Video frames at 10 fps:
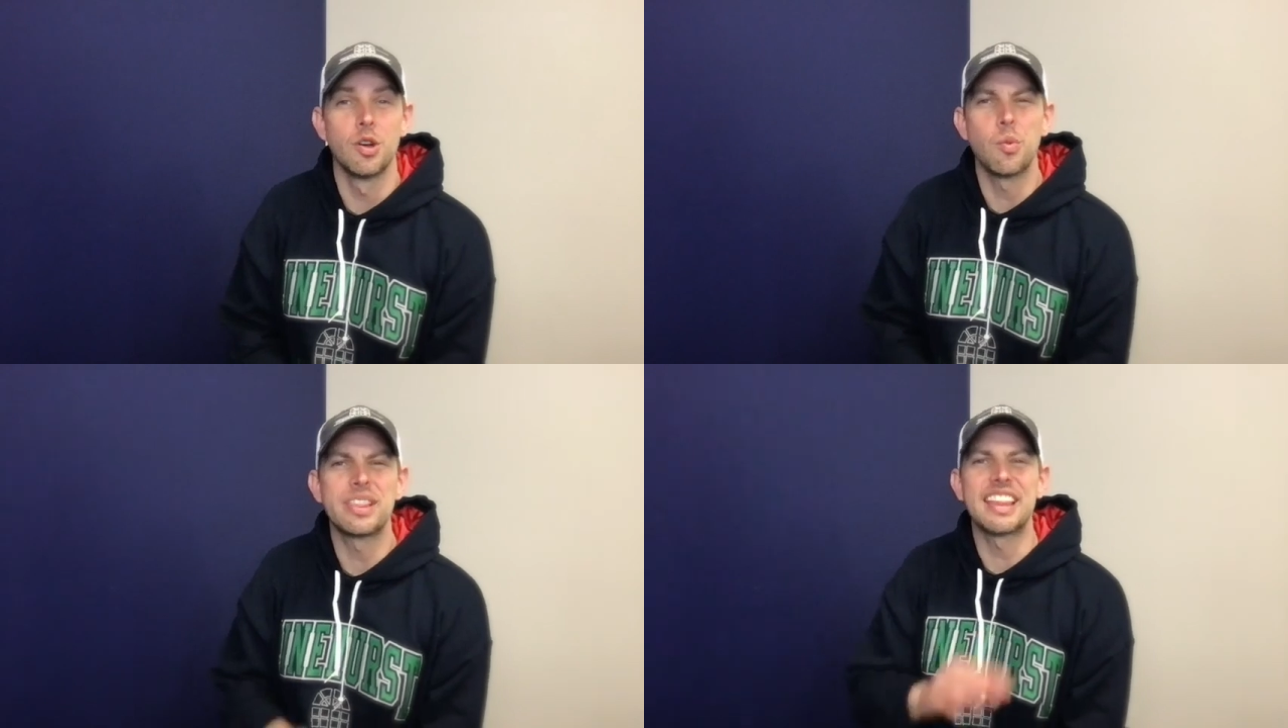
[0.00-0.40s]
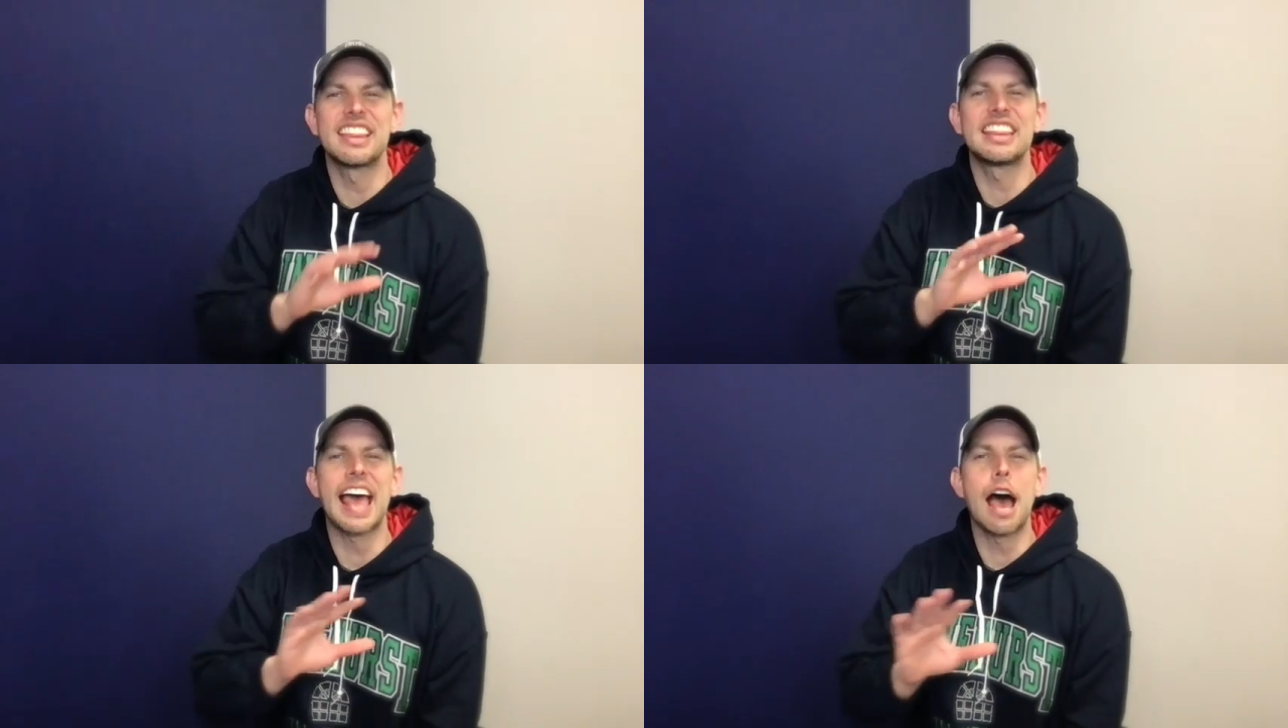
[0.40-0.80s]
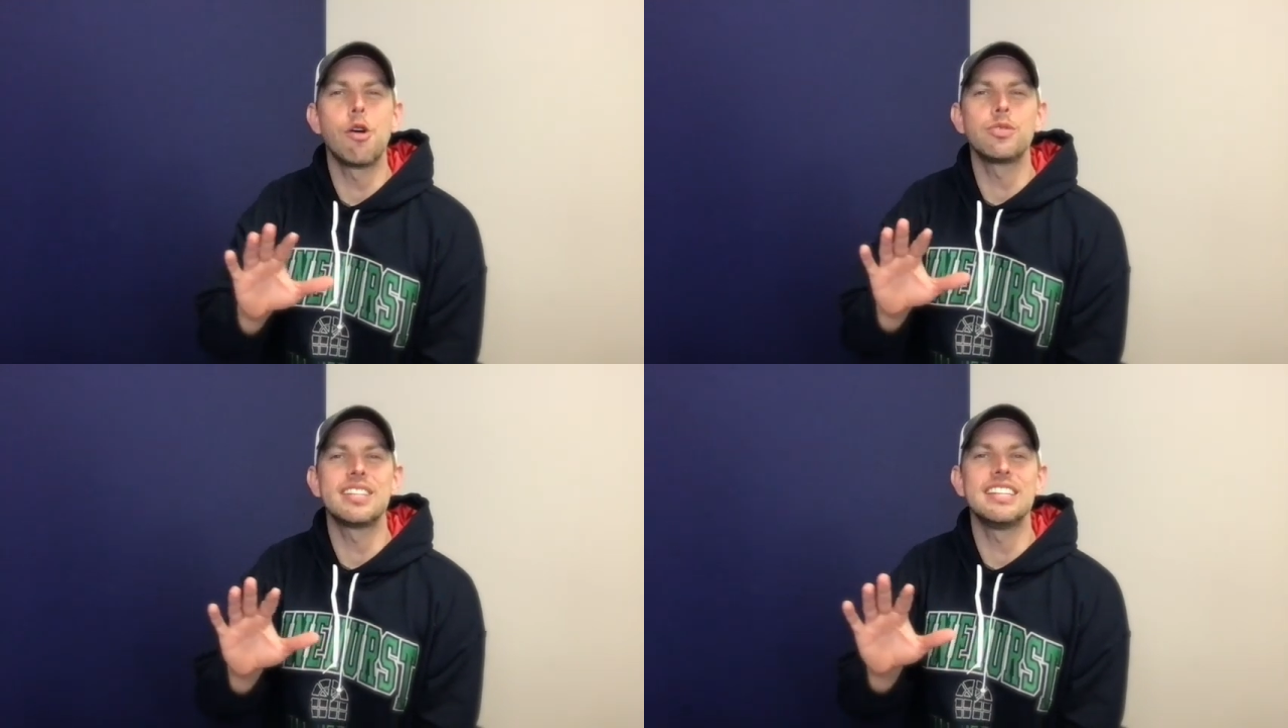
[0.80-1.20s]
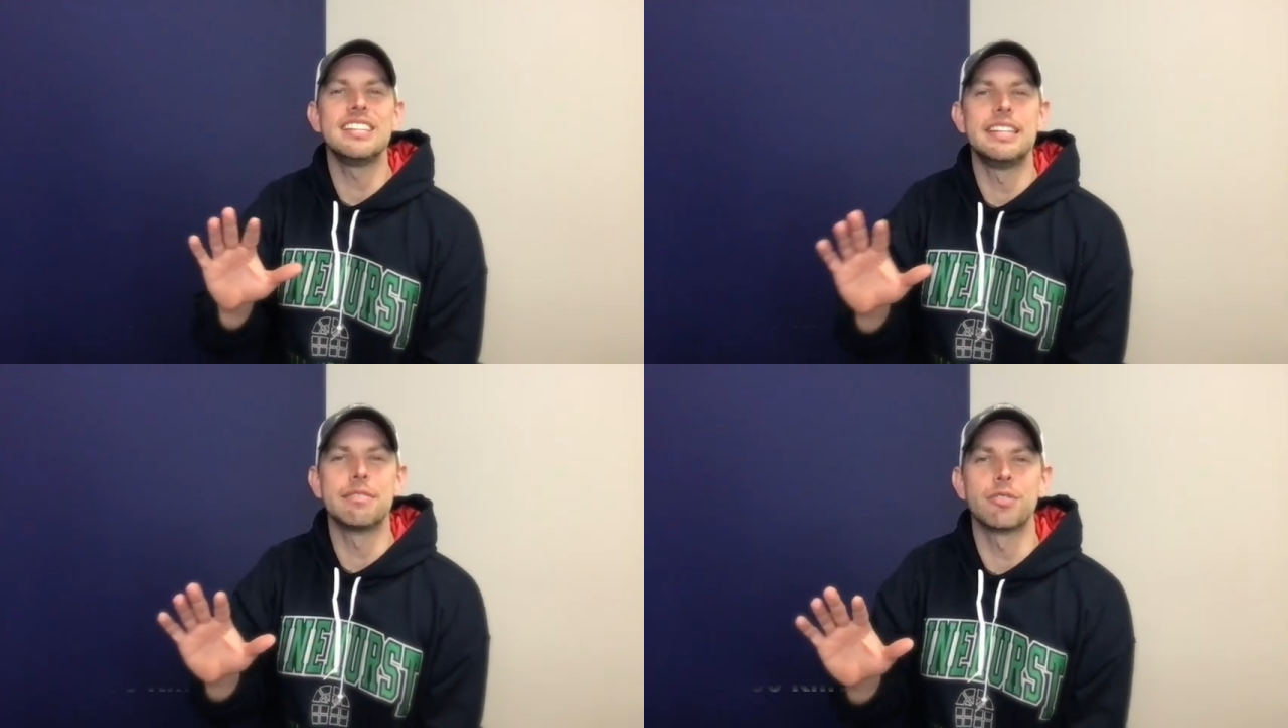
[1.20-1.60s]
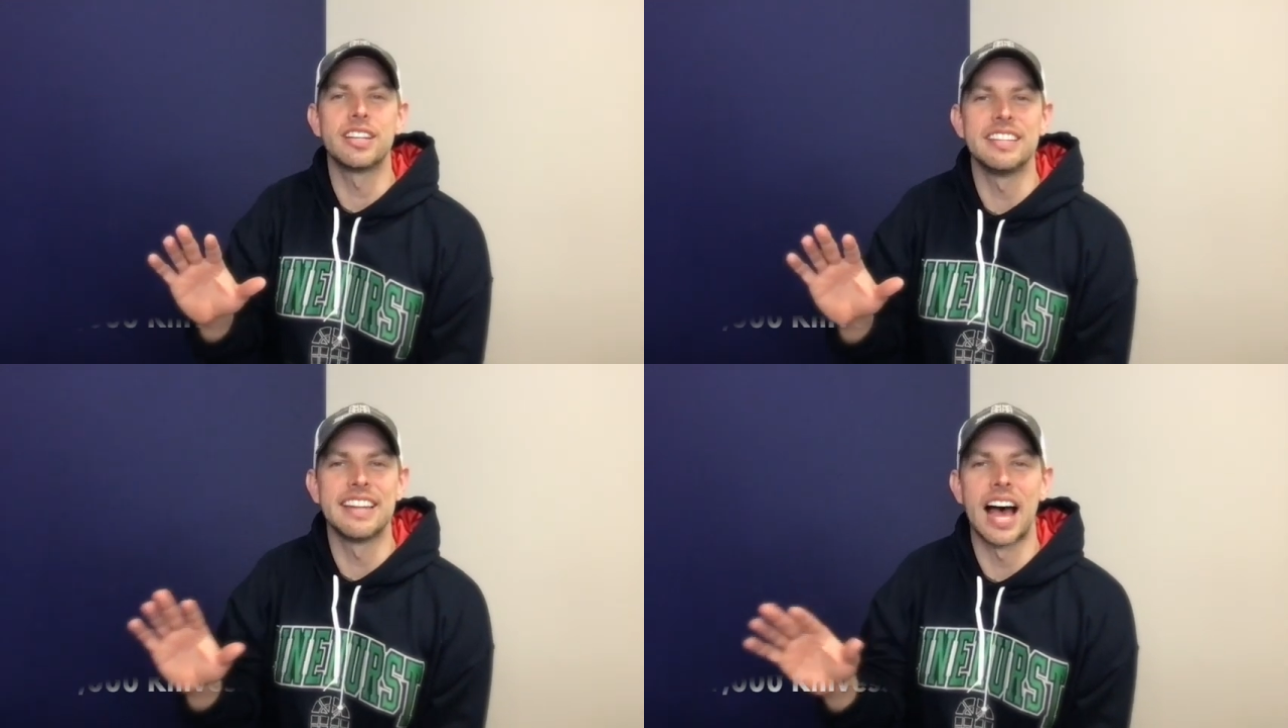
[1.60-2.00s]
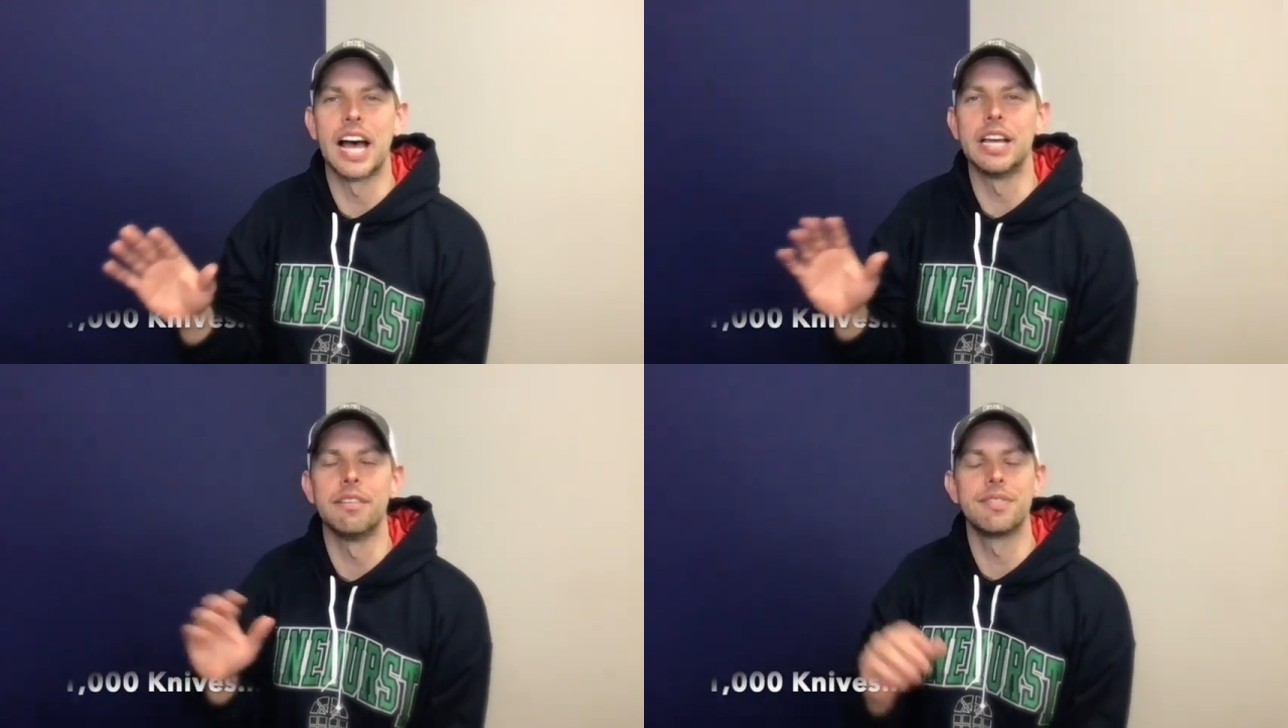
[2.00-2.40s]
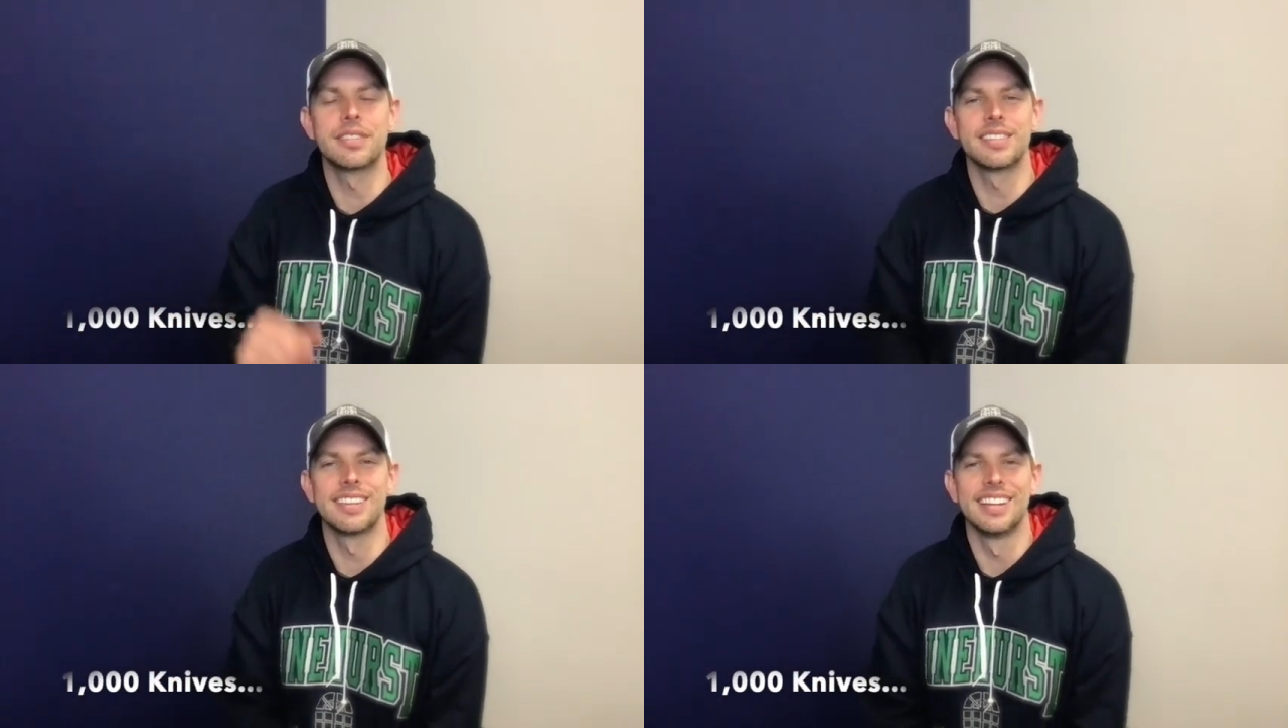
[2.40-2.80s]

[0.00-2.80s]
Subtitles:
with 1,000 different knives."